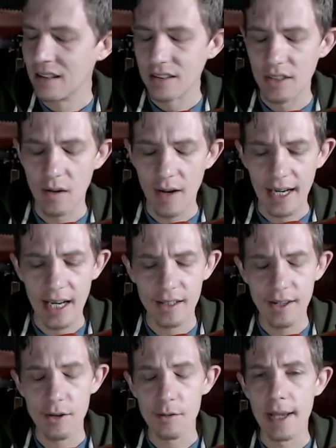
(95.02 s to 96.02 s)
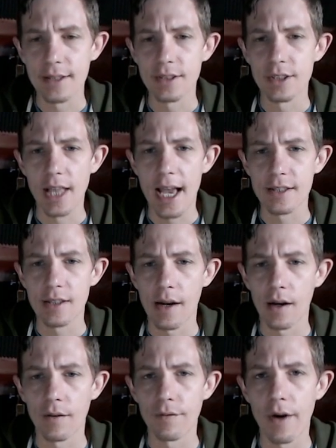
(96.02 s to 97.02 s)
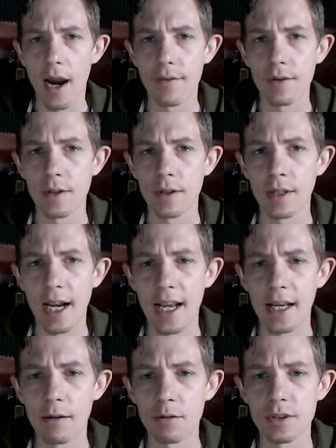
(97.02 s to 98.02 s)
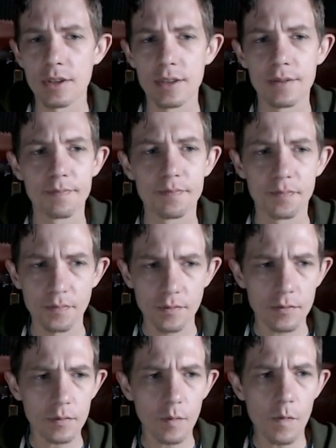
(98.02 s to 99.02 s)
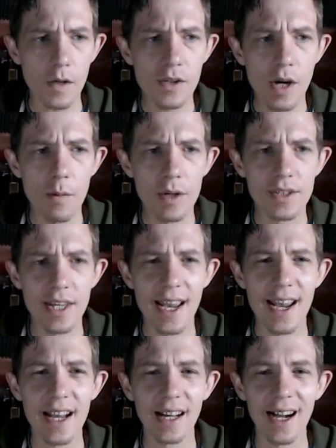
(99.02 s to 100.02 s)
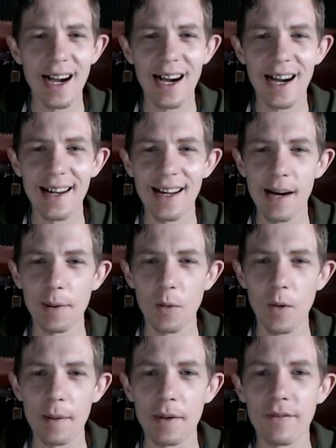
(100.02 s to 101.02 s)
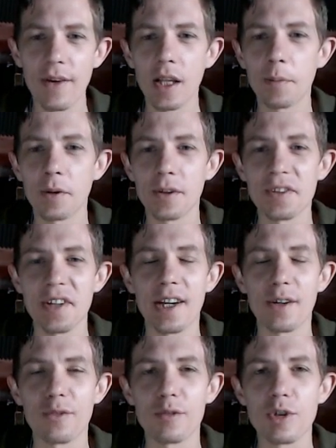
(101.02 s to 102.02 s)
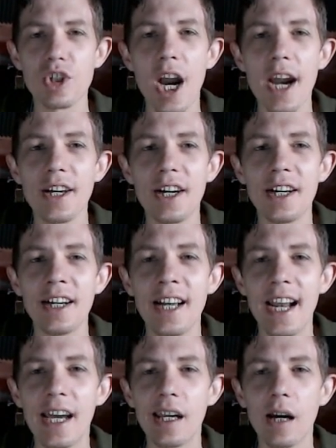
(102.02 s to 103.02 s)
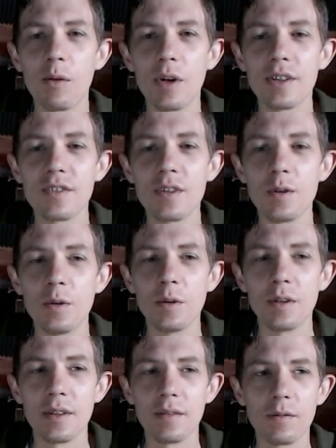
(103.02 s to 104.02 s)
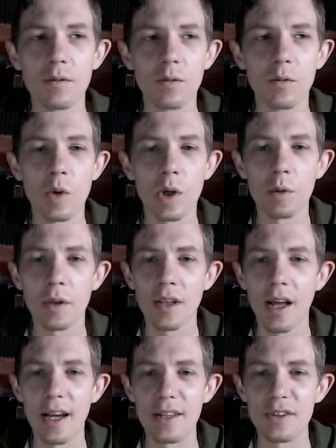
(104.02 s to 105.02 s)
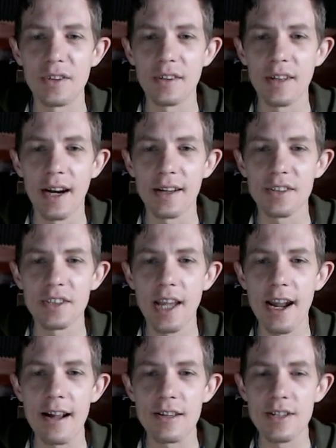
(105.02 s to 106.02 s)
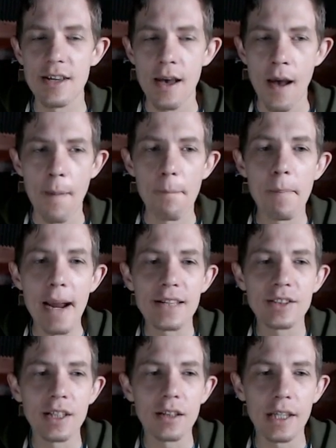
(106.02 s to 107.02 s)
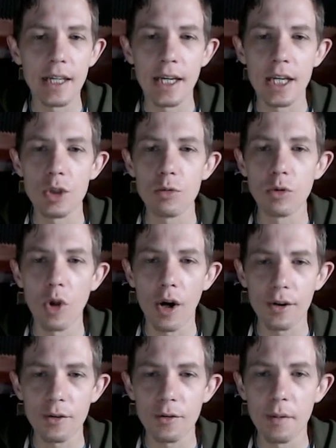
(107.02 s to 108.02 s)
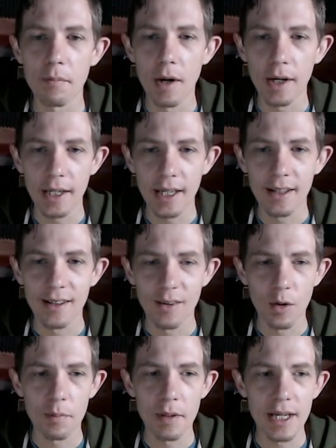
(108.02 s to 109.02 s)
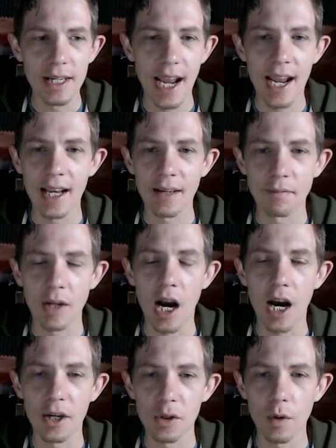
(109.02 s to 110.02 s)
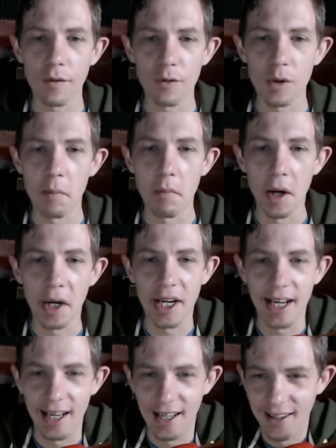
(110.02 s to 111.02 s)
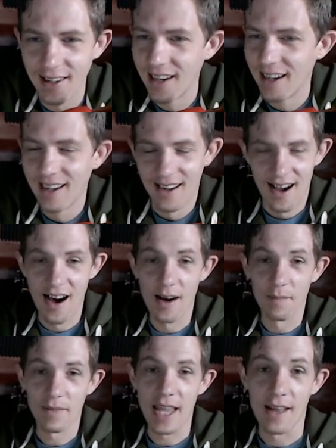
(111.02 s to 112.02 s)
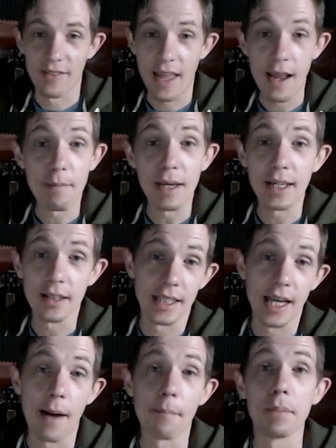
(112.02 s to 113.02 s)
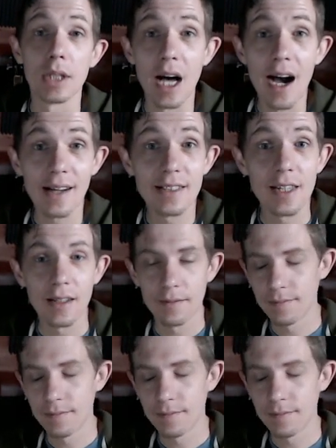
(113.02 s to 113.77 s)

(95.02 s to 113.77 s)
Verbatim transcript: So I got another message last night on Fiverr, and it was someone saying, "Hi, I'm a web developer designer from China, and I want to work with clients in the United States. Basically, can you launder the money or be a conduit for the money?" um, yeah, they immediately got blocked.